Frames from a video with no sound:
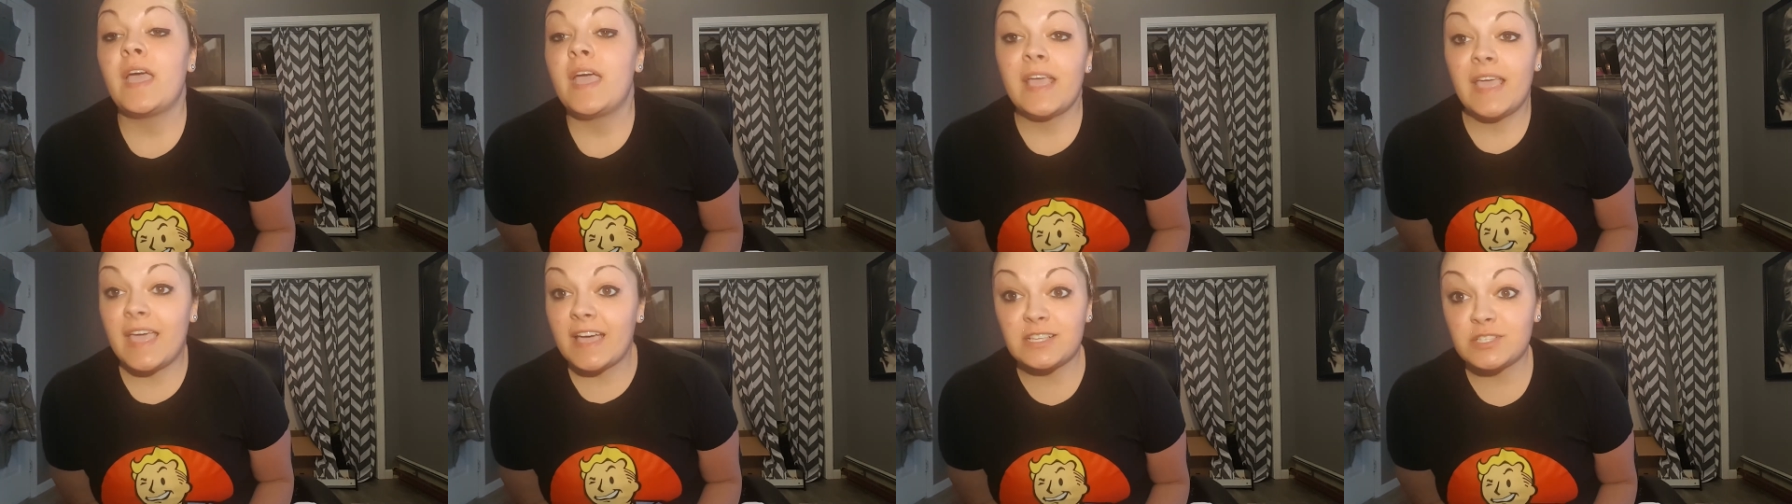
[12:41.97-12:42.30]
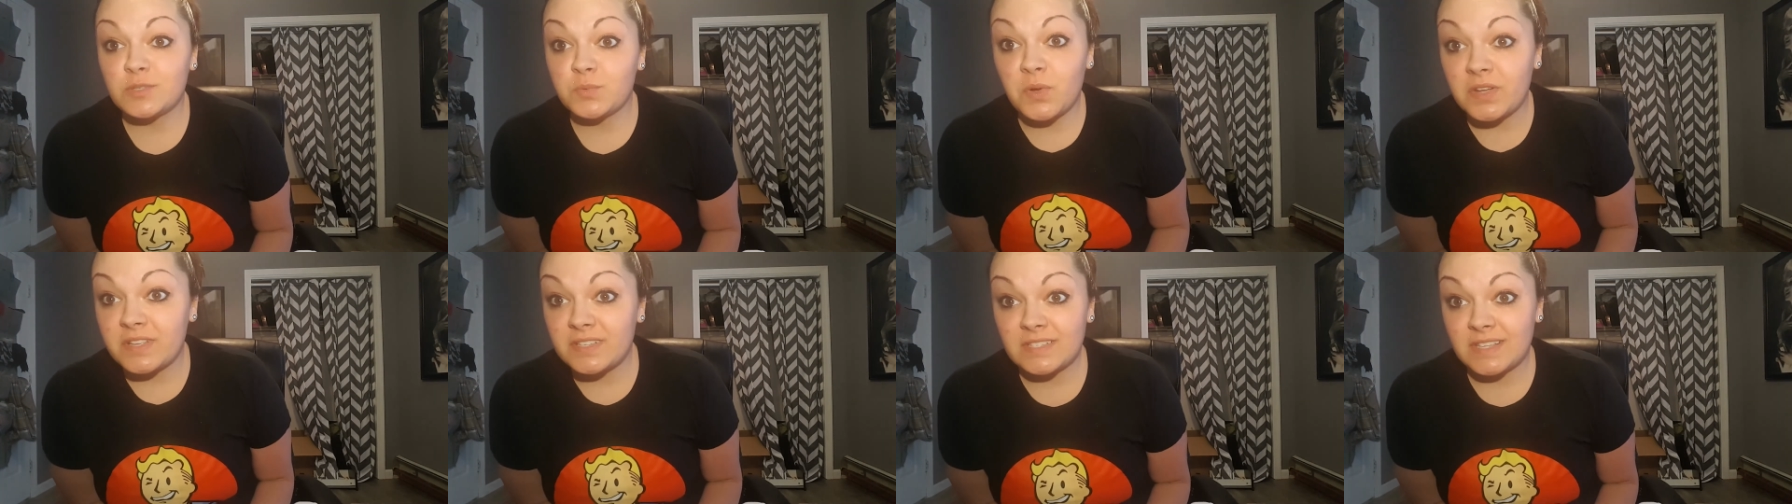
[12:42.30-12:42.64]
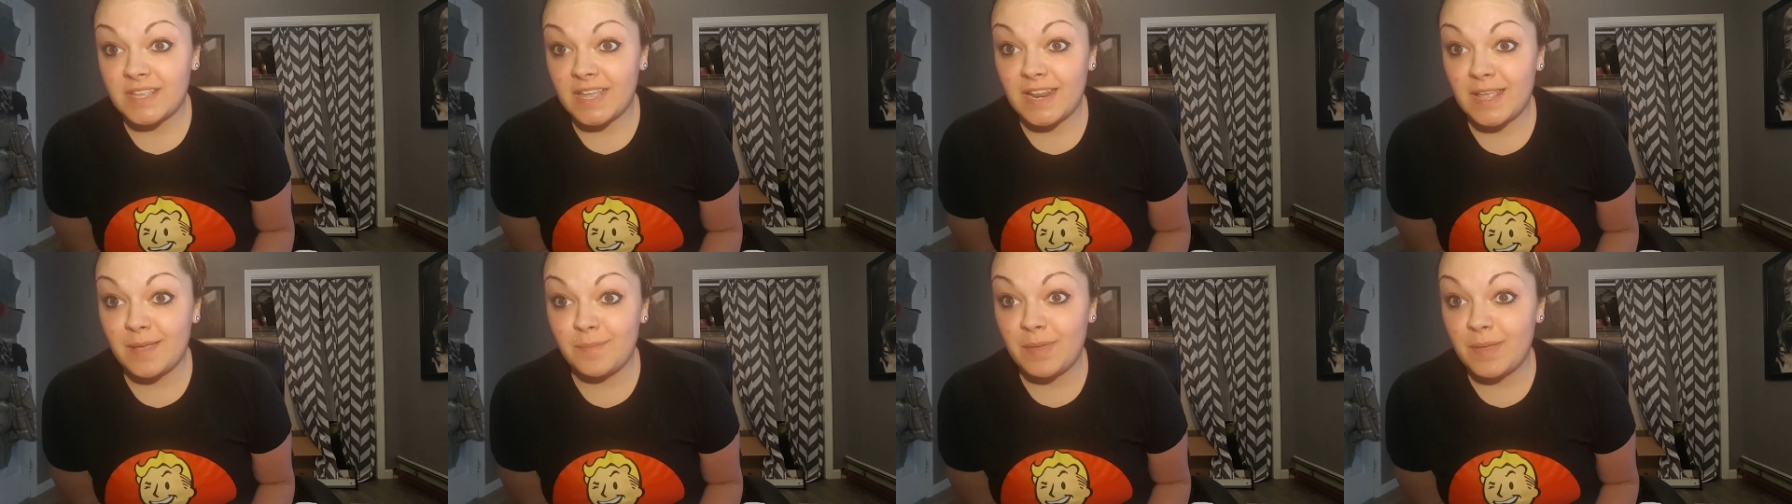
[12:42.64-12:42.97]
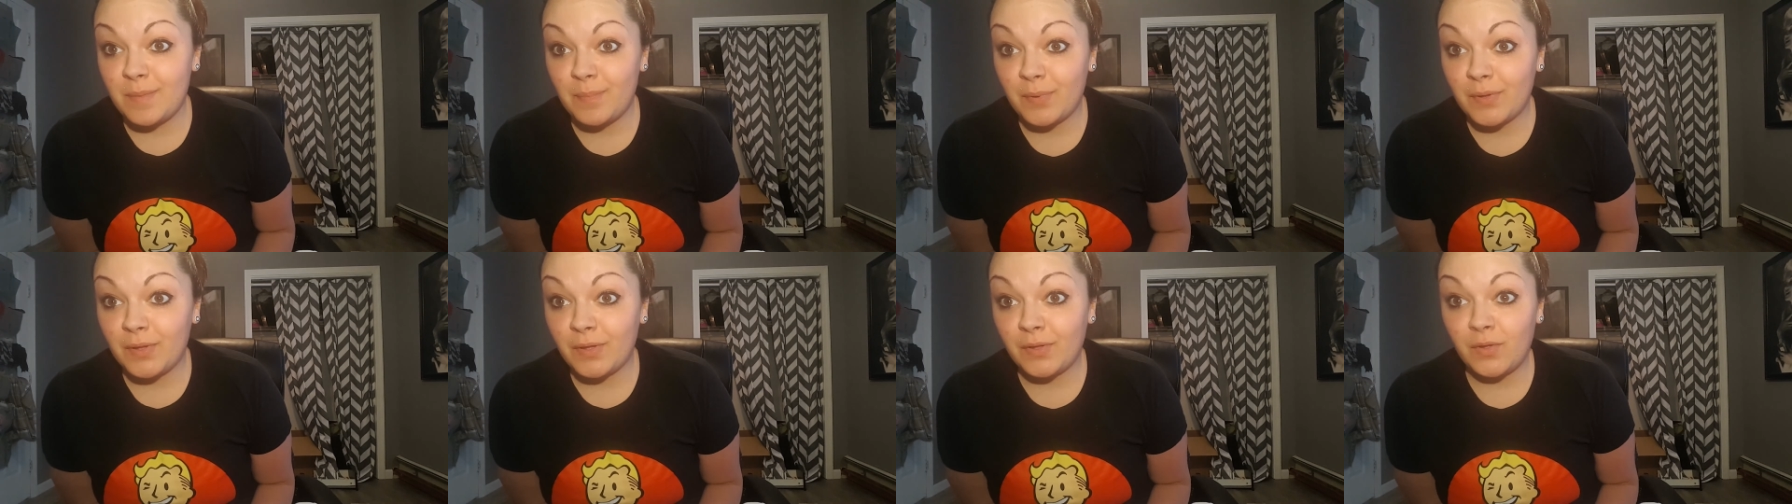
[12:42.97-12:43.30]
Guess what, skinny
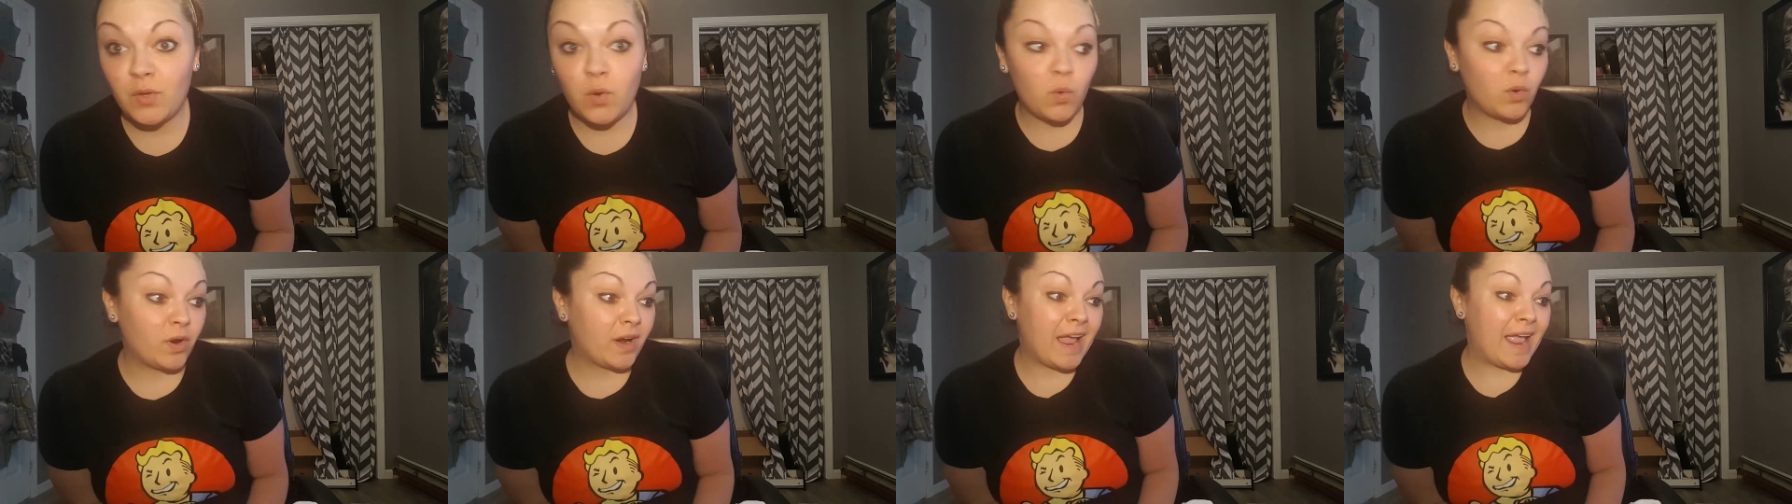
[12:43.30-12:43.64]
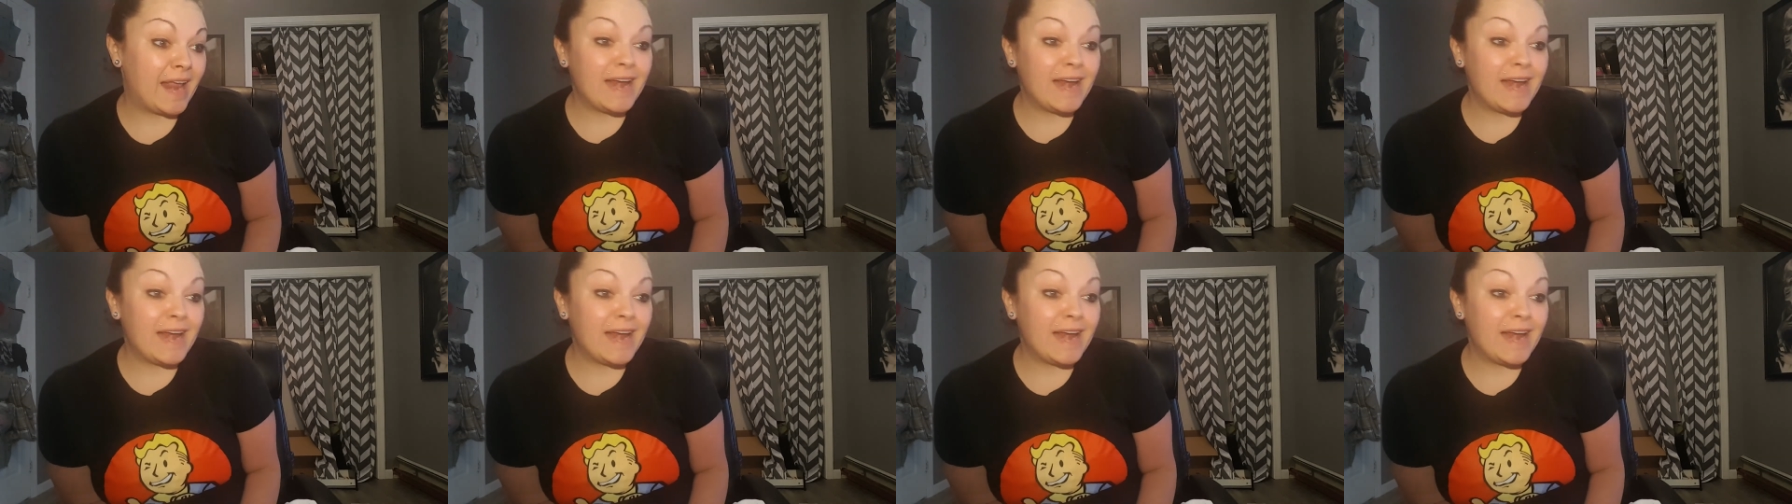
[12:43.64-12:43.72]
people or